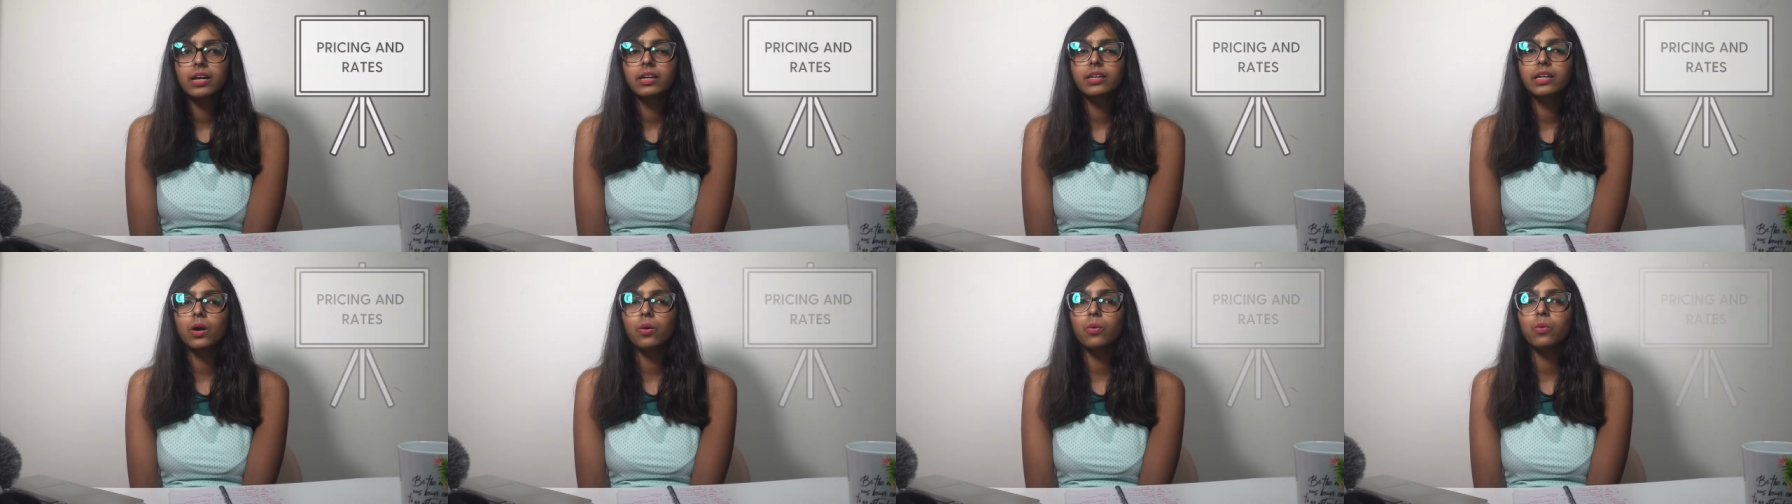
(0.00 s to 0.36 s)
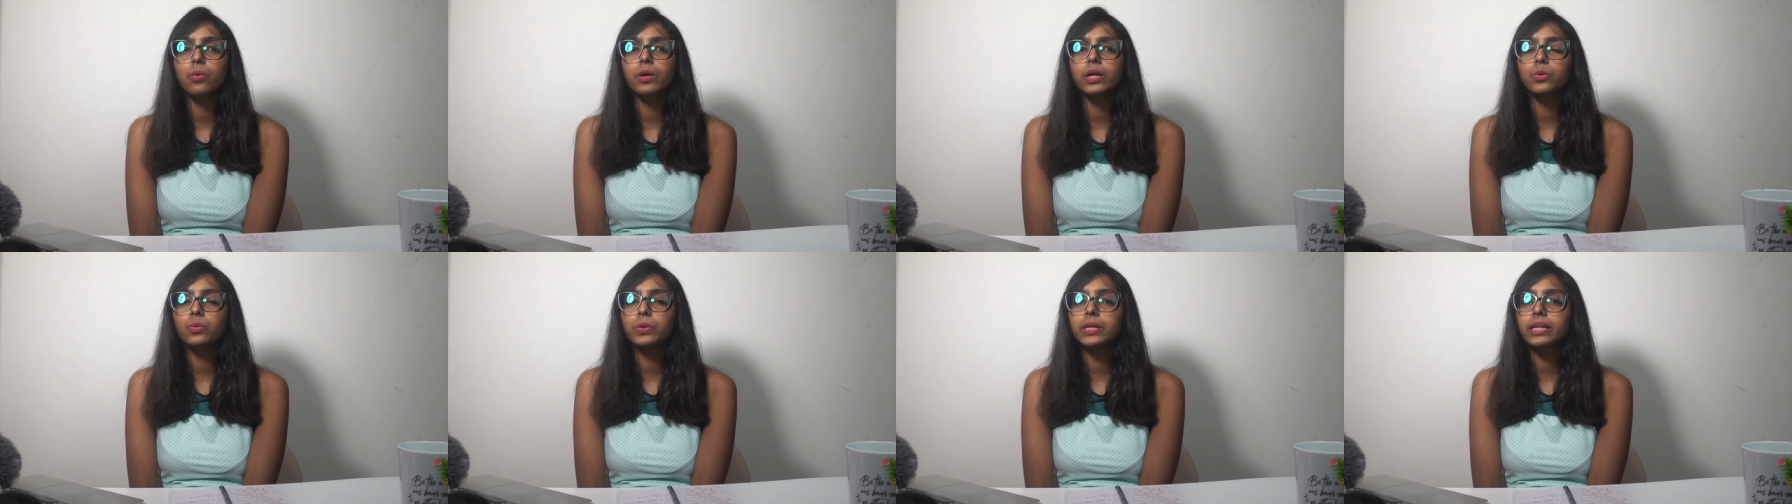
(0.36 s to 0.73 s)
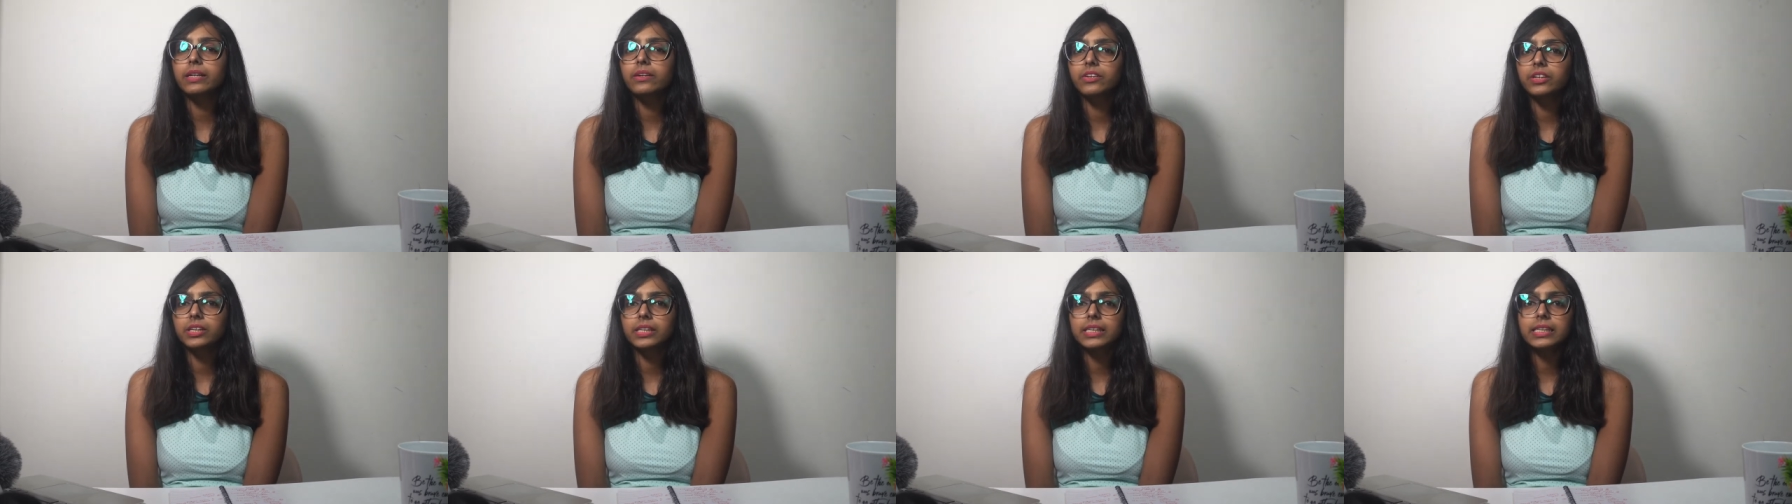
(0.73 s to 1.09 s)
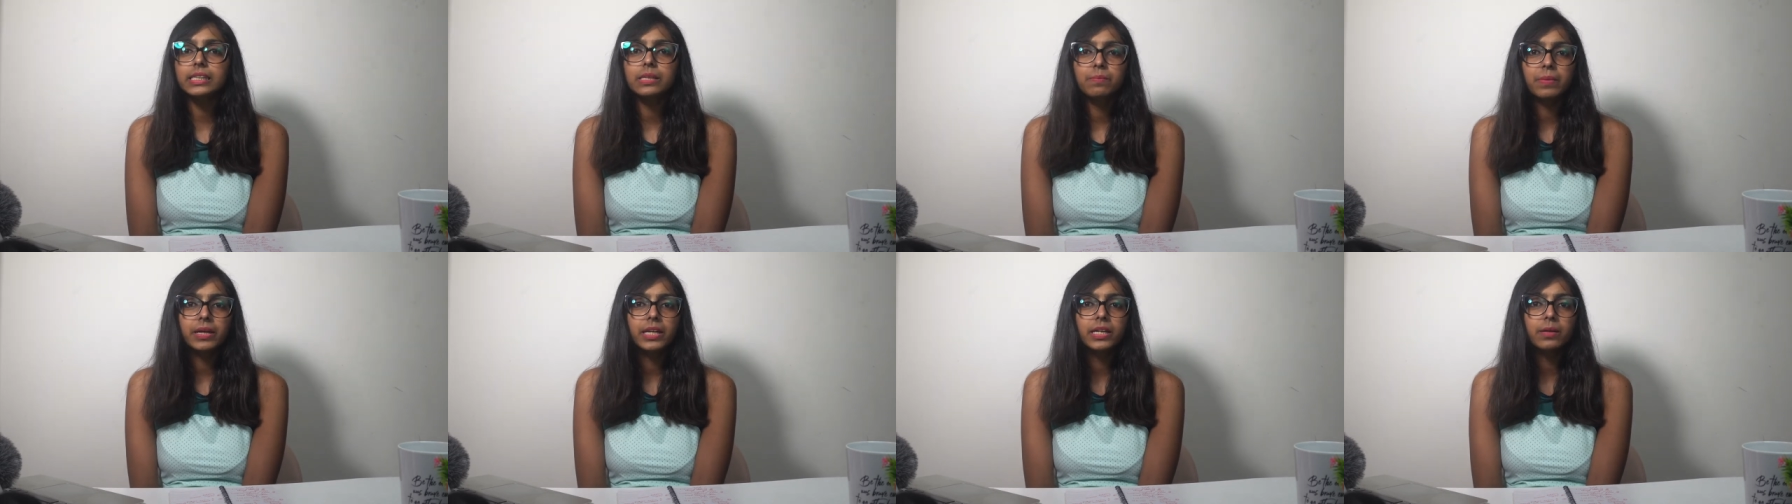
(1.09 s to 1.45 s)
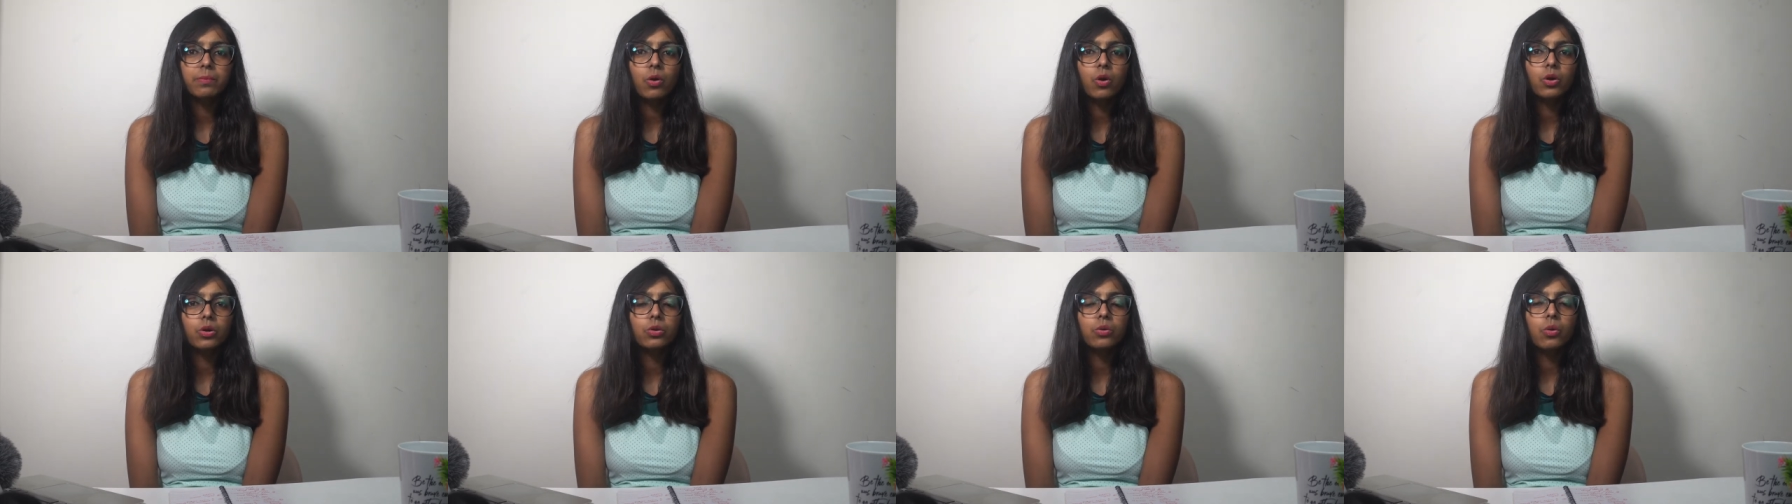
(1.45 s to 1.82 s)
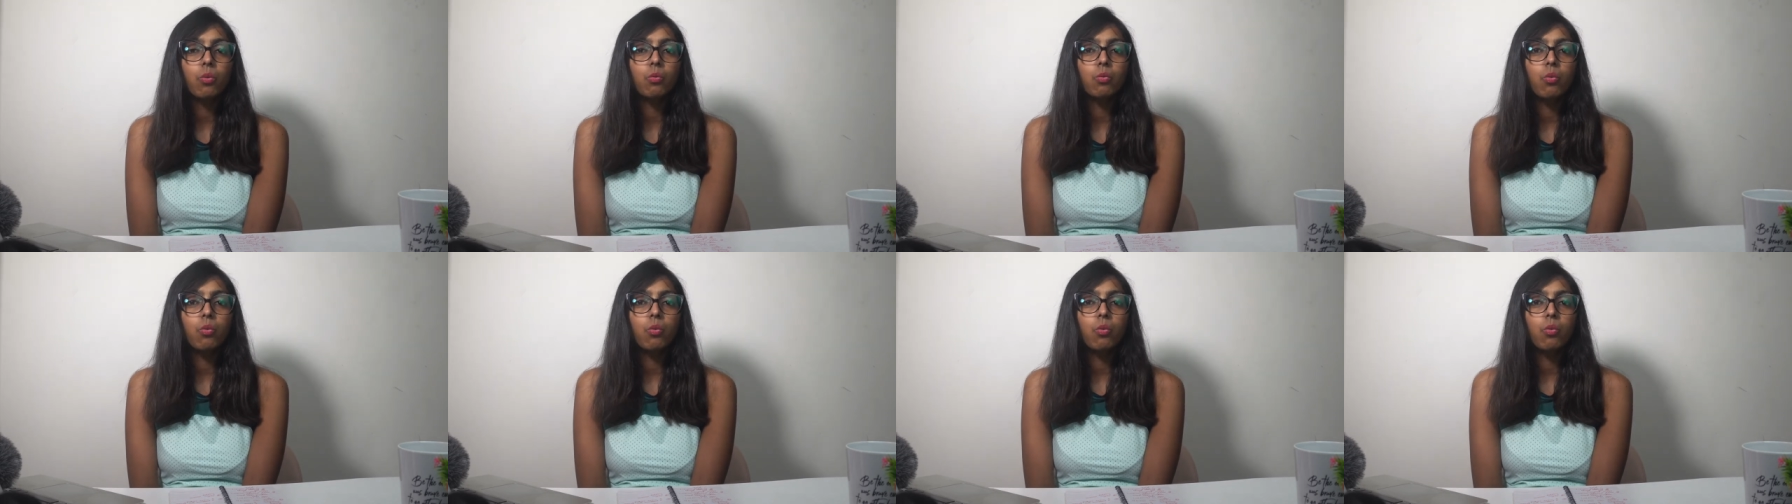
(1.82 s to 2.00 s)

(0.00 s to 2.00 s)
Now, it will really depend upon